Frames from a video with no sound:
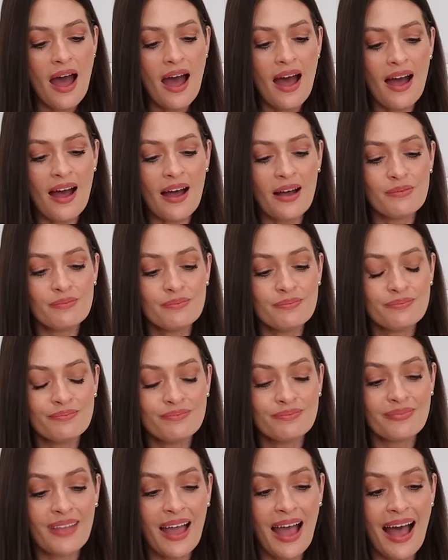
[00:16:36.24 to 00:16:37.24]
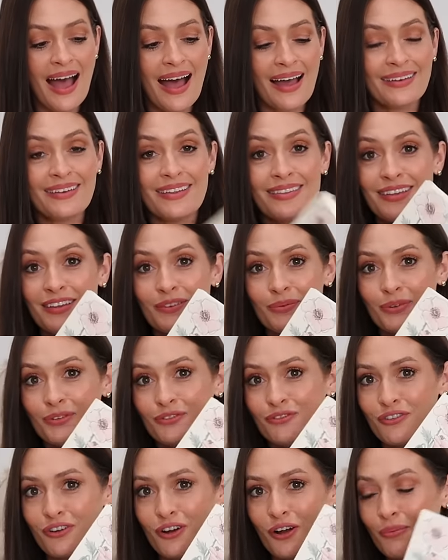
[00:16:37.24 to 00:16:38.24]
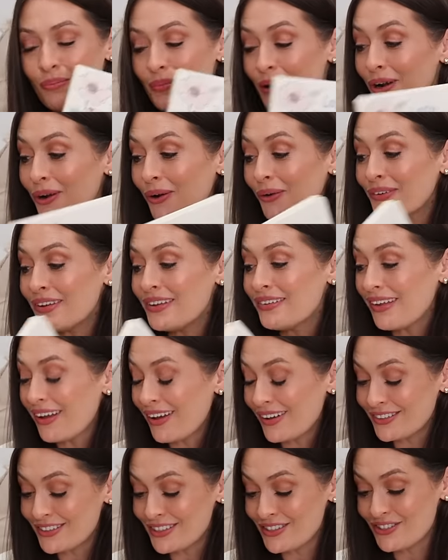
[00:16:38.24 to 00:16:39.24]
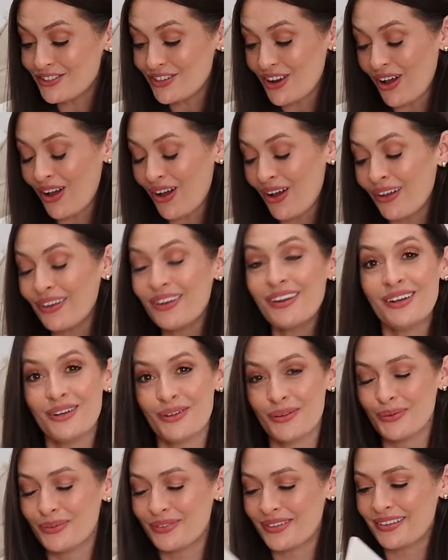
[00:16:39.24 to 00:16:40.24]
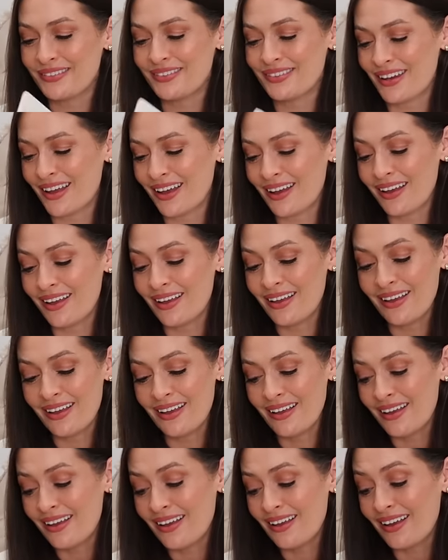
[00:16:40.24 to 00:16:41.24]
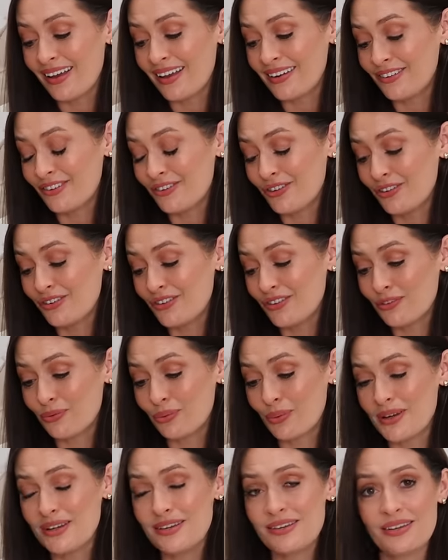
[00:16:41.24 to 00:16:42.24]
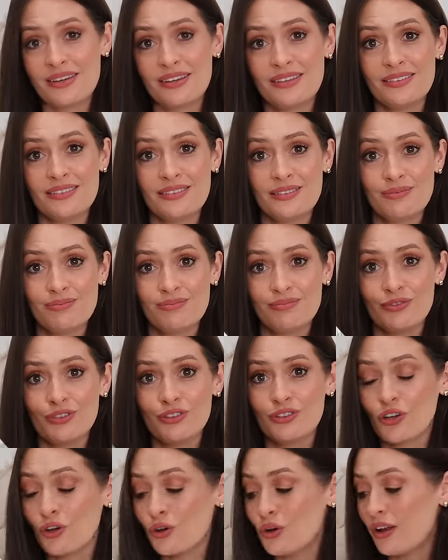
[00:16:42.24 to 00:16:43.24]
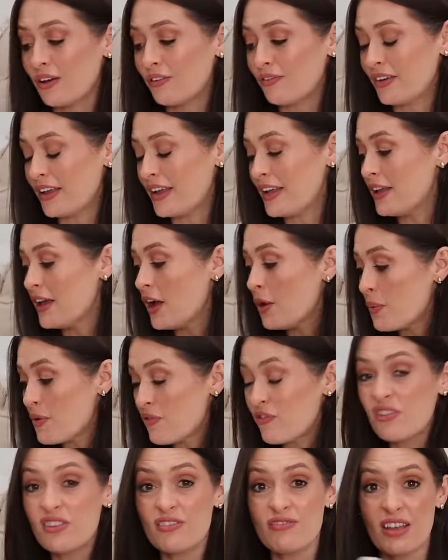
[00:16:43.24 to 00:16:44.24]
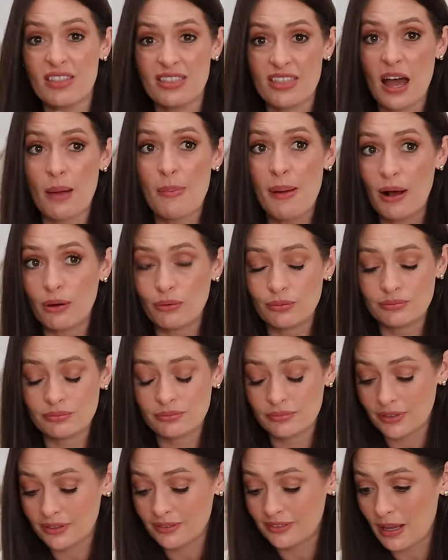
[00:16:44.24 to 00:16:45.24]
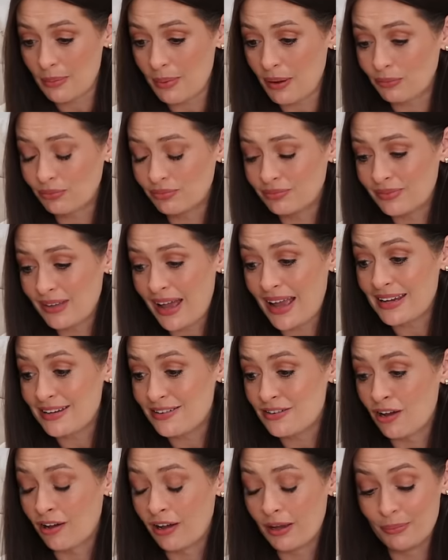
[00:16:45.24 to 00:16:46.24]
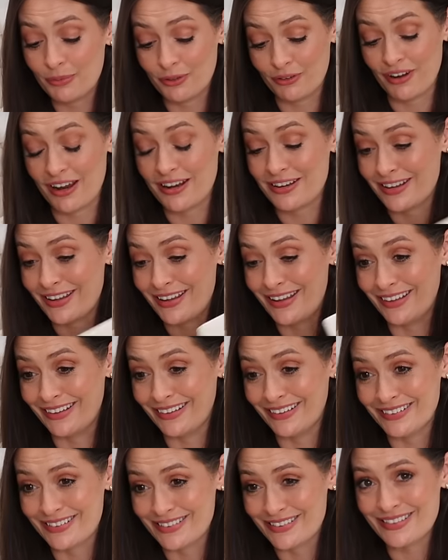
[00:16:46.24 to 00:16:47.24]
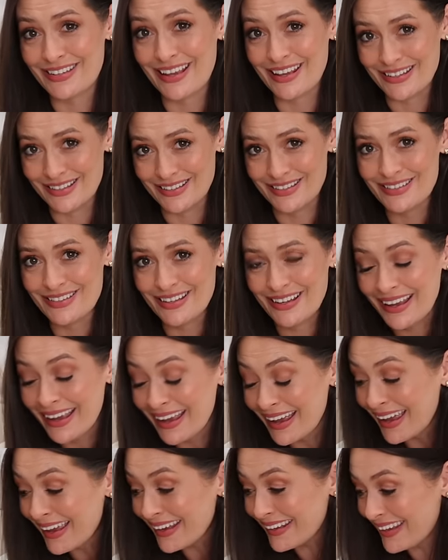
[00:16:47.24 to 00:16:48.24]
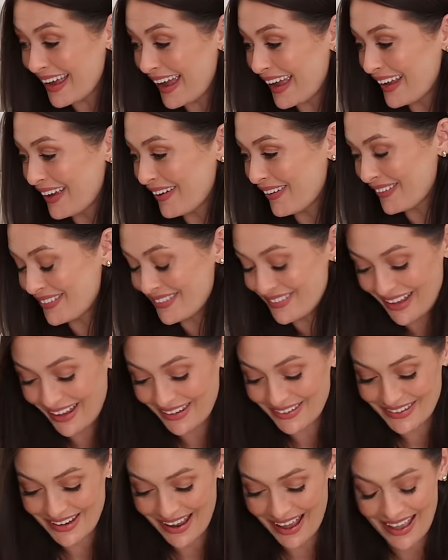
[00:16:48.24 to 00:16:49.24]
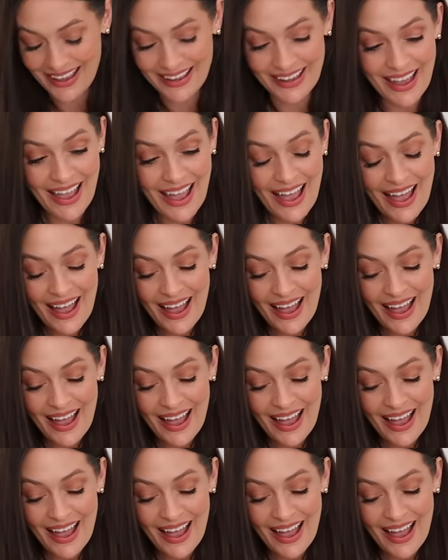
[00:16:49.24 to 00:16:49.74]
And this was from Lottie's auntie Sian, Lou's sister. And it's just the sweetest. So lovely. We've already read that about, I'd say about 8 times already since getting it on Sunday.